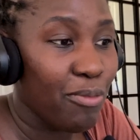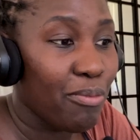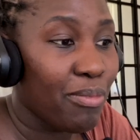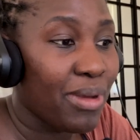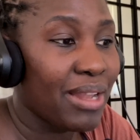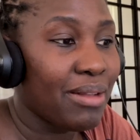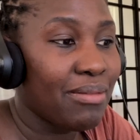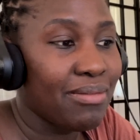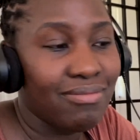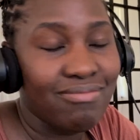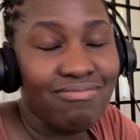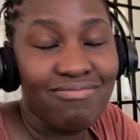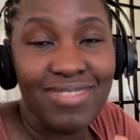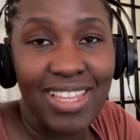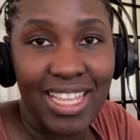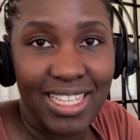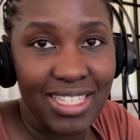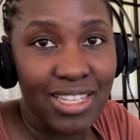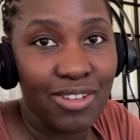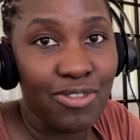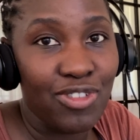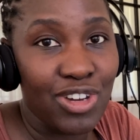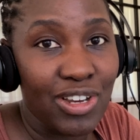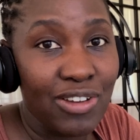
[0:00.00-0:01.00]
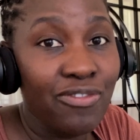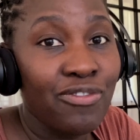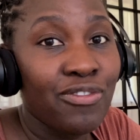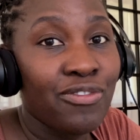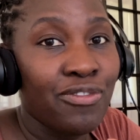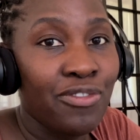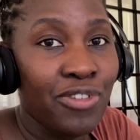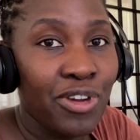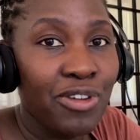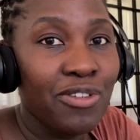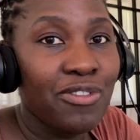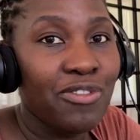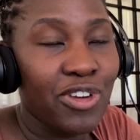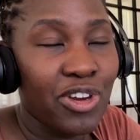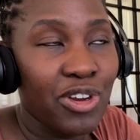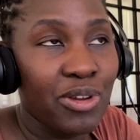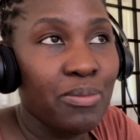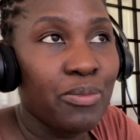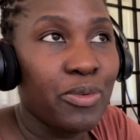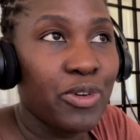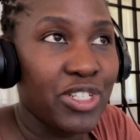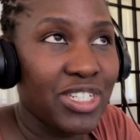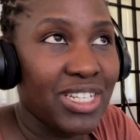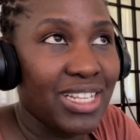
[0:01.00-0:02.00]
But that's a very, very
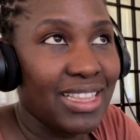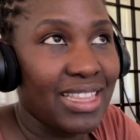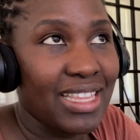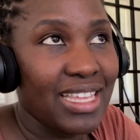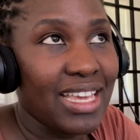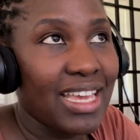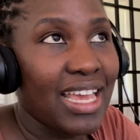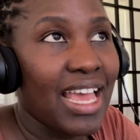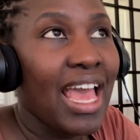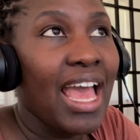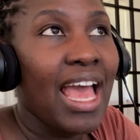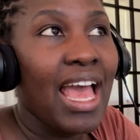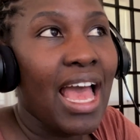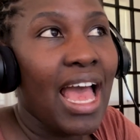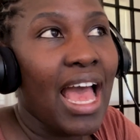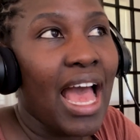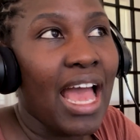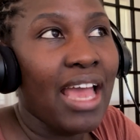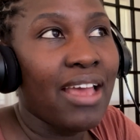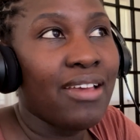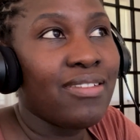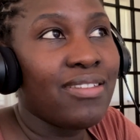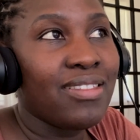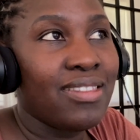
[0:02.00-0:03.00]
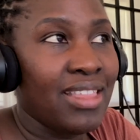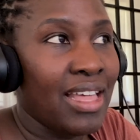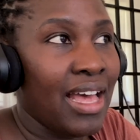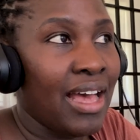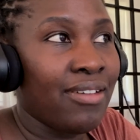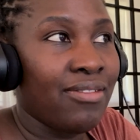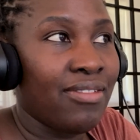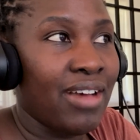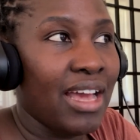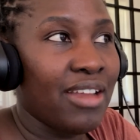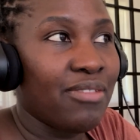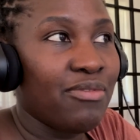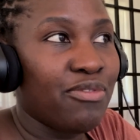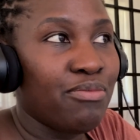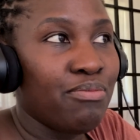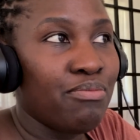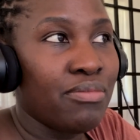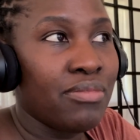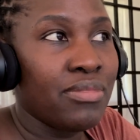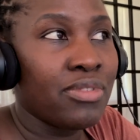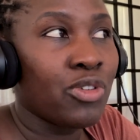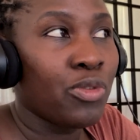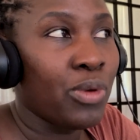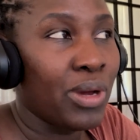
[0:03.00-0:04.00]
important thing. I've had
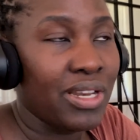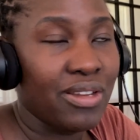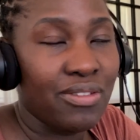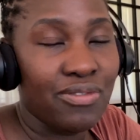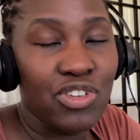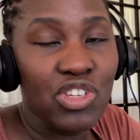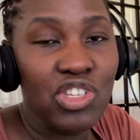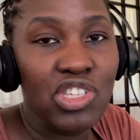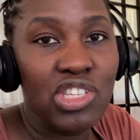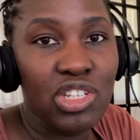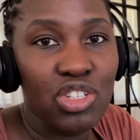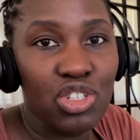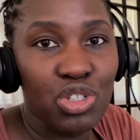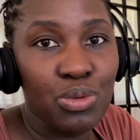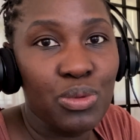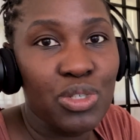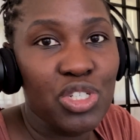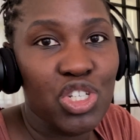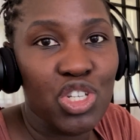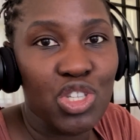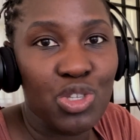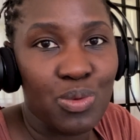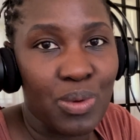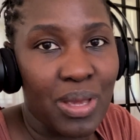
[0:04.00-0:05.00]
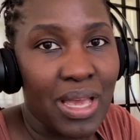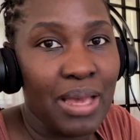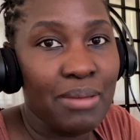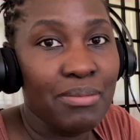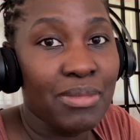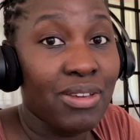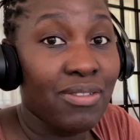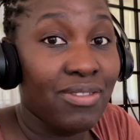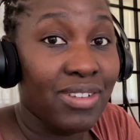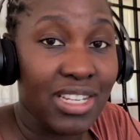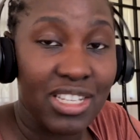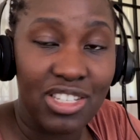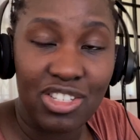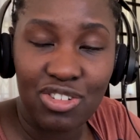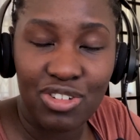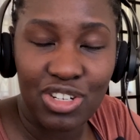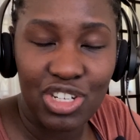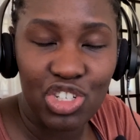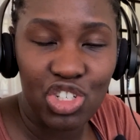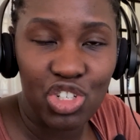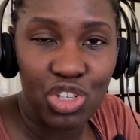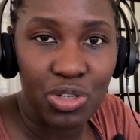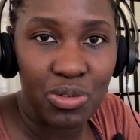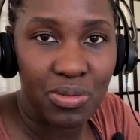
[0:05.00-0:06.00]
quite a few situations where I'm given a
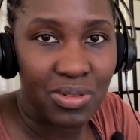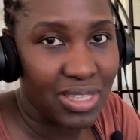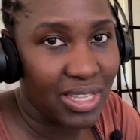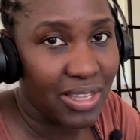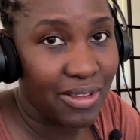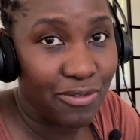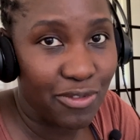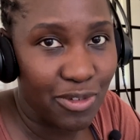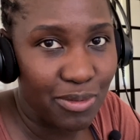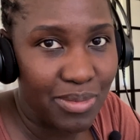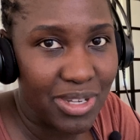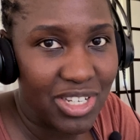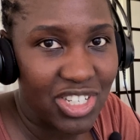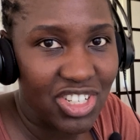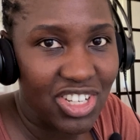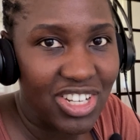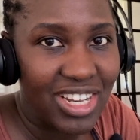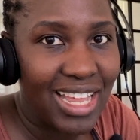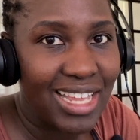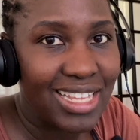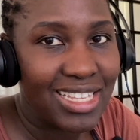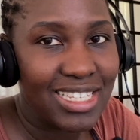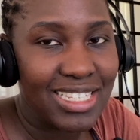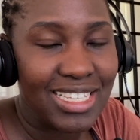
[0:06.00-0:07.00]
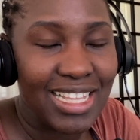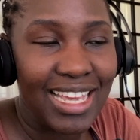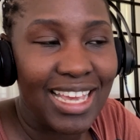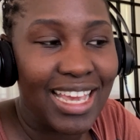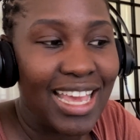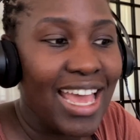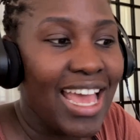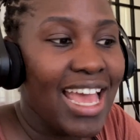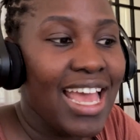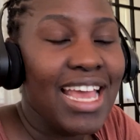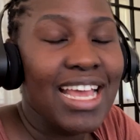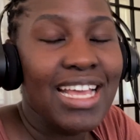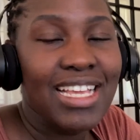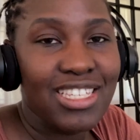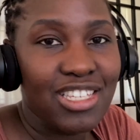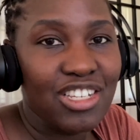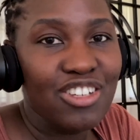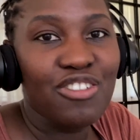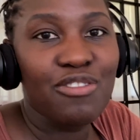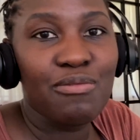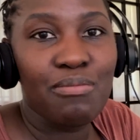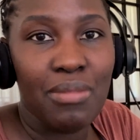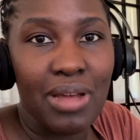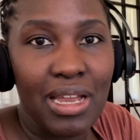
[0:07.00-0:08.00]
screenshot with information, and it's like, instead
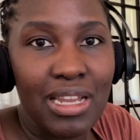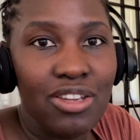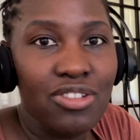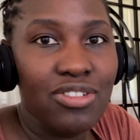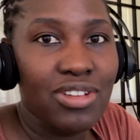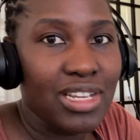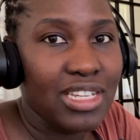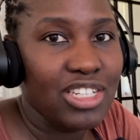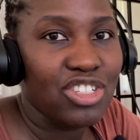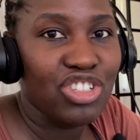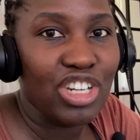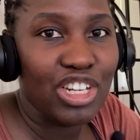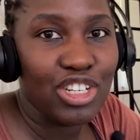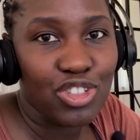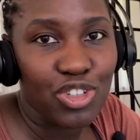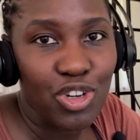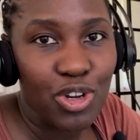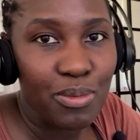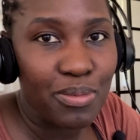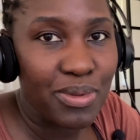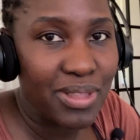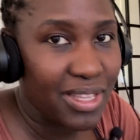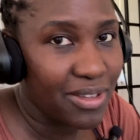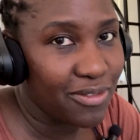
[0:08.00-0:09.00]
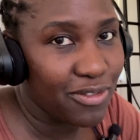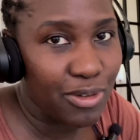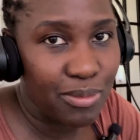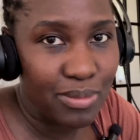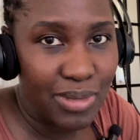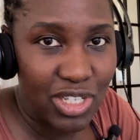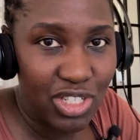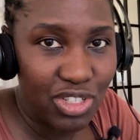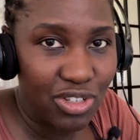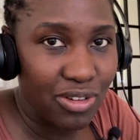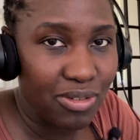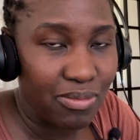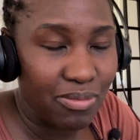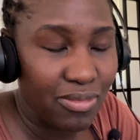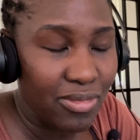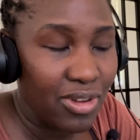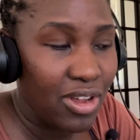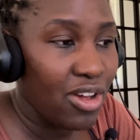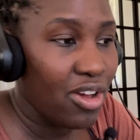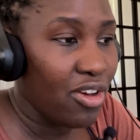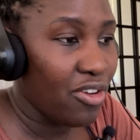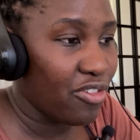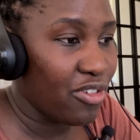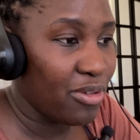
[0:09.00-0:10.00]
of manually trying to copy the information
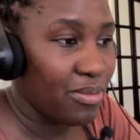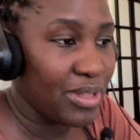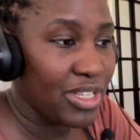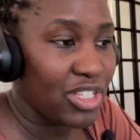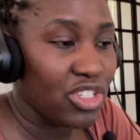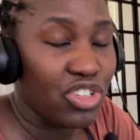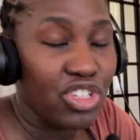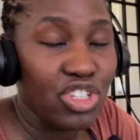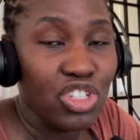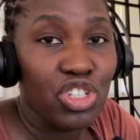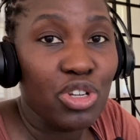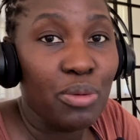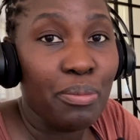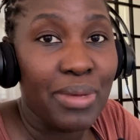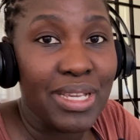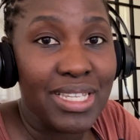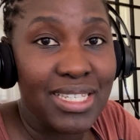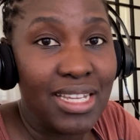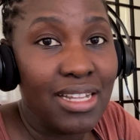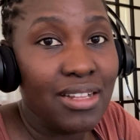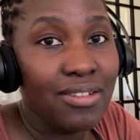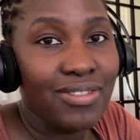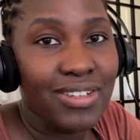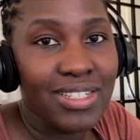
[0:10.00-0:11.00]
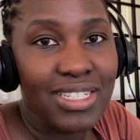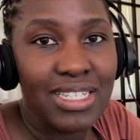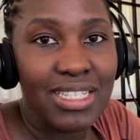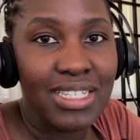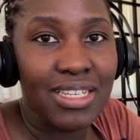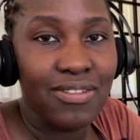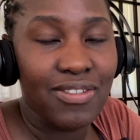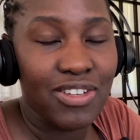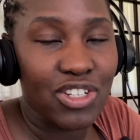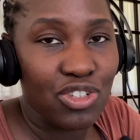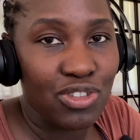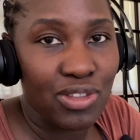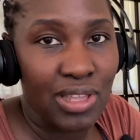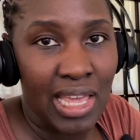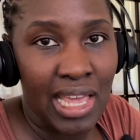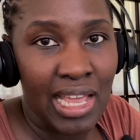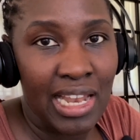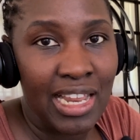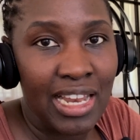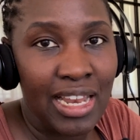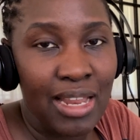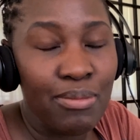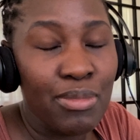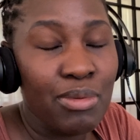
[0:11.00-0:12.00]
from the screenshot myself, I just give it to the
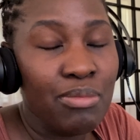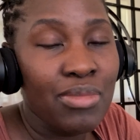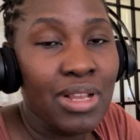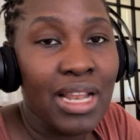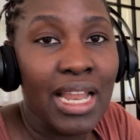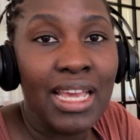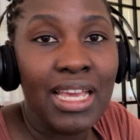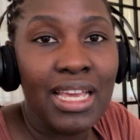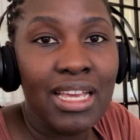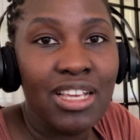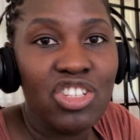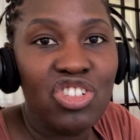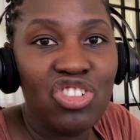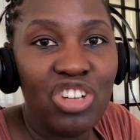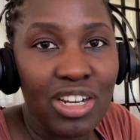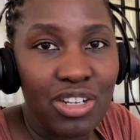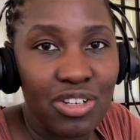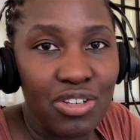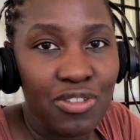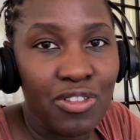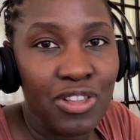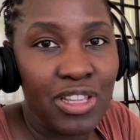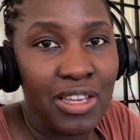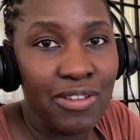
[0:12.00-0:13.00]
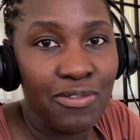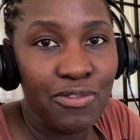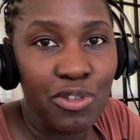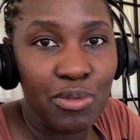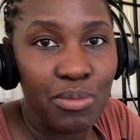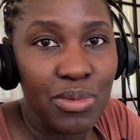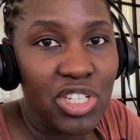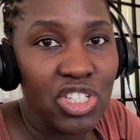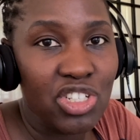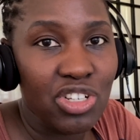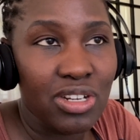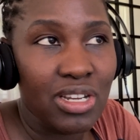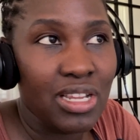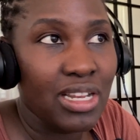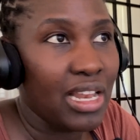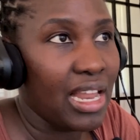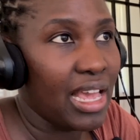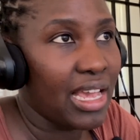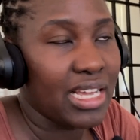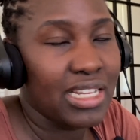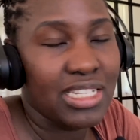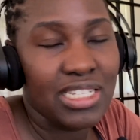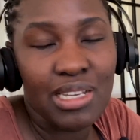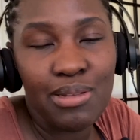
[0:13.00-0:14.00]
LLM and be like, extract all information in
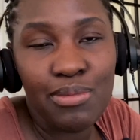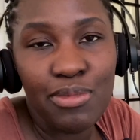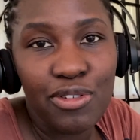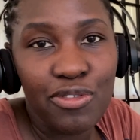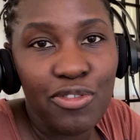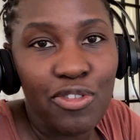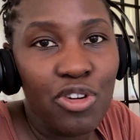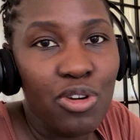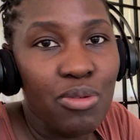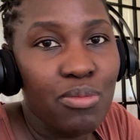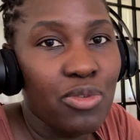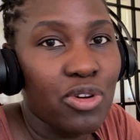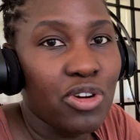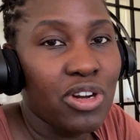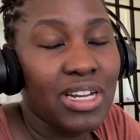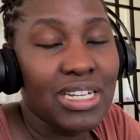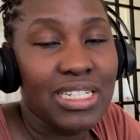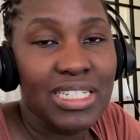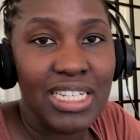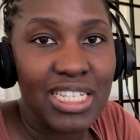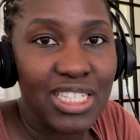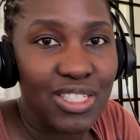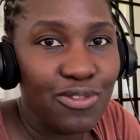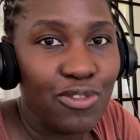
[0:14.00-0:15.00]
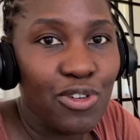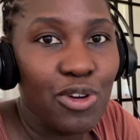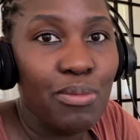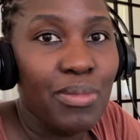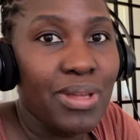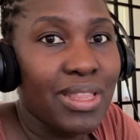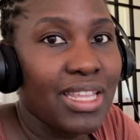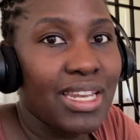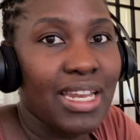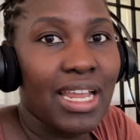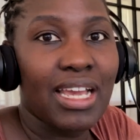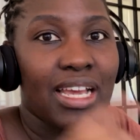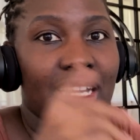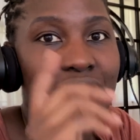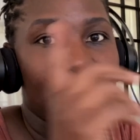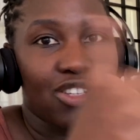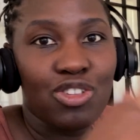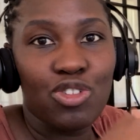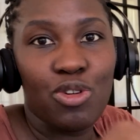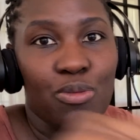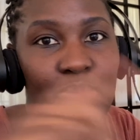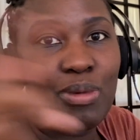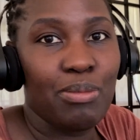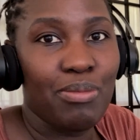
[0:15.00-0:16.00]
like a table form or a text form, and then I can
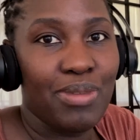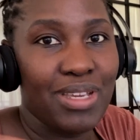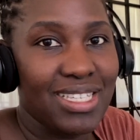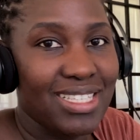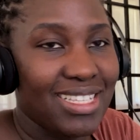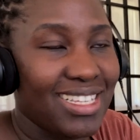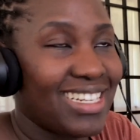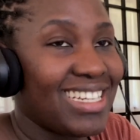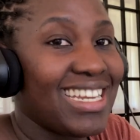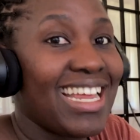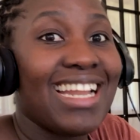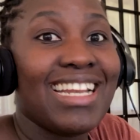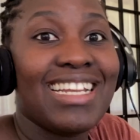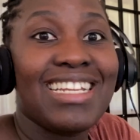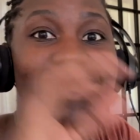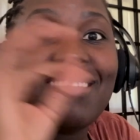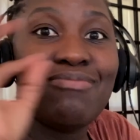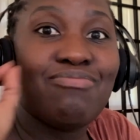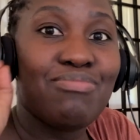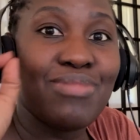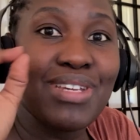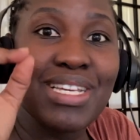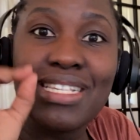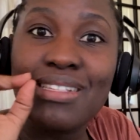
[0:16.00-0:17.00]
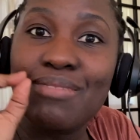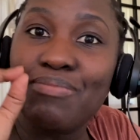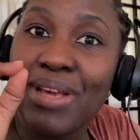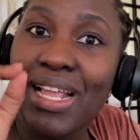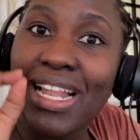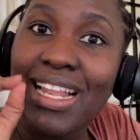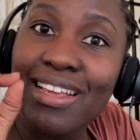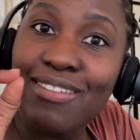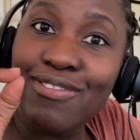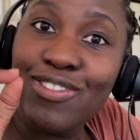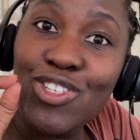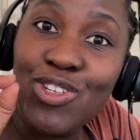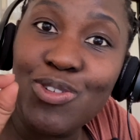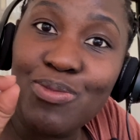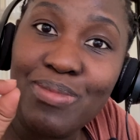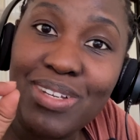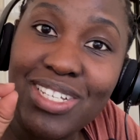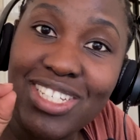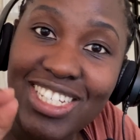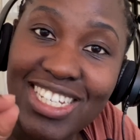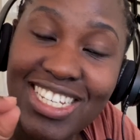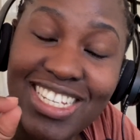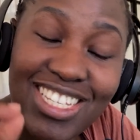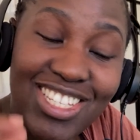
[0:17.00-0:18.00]
just copy paste it, and it makes my life so
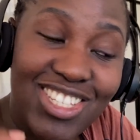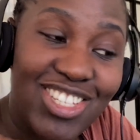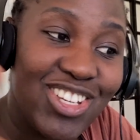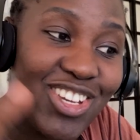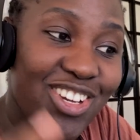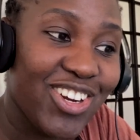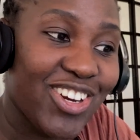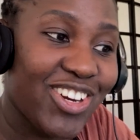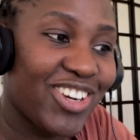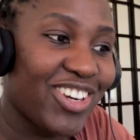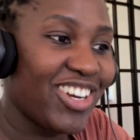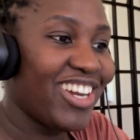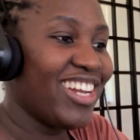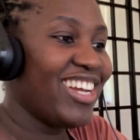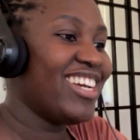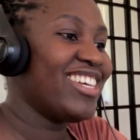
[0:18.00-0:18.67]
much easier.